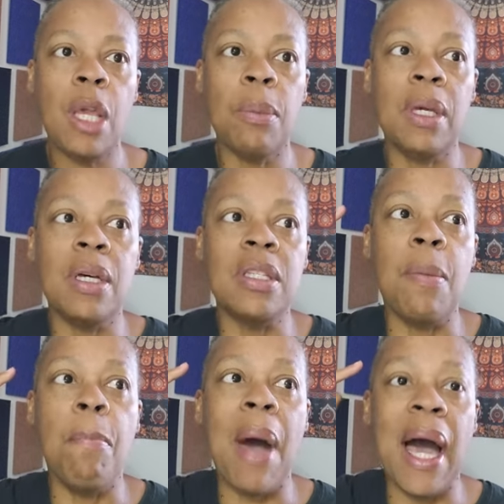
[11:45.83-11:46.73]
because the
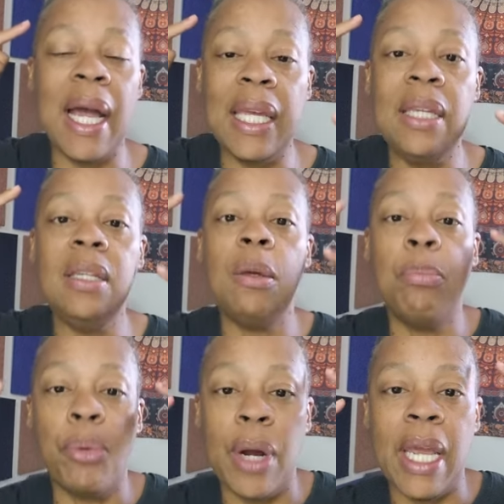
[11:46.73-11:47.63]
mind, the
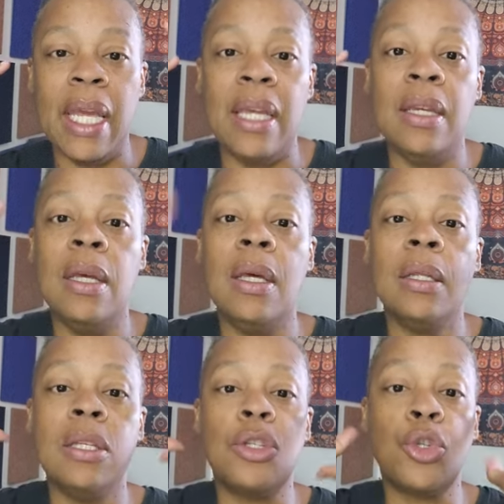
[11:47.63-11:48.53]
brain,
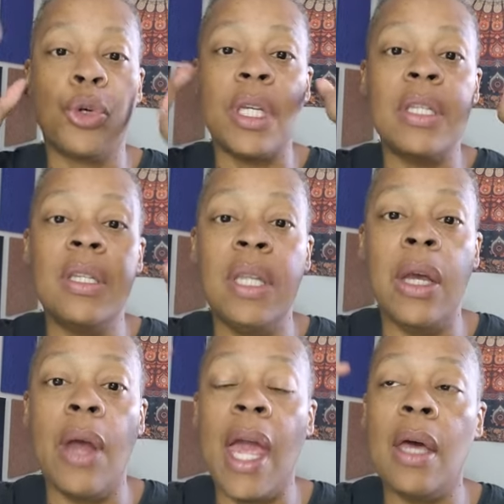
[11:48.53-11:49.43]
the circuits in
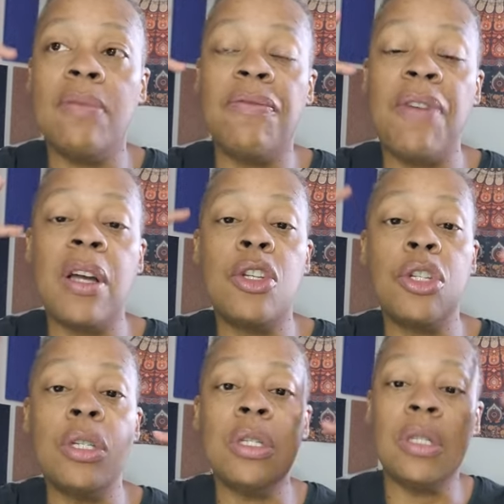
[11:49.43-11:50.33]
there have
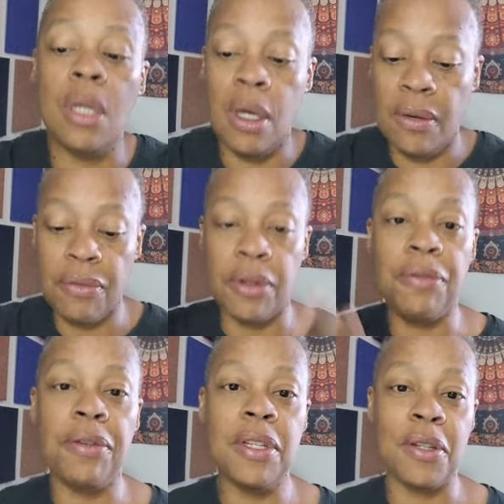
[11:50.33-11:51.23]
functions for the
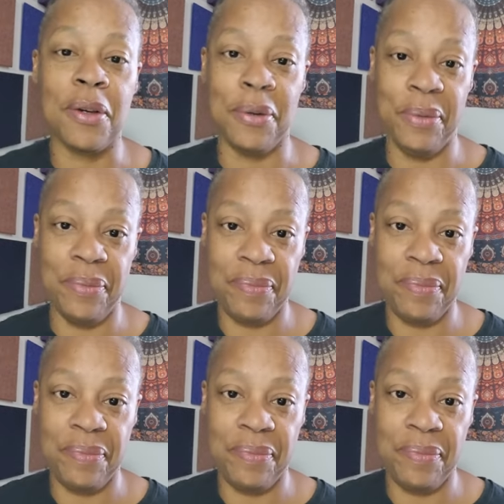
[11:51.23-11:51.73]
physical,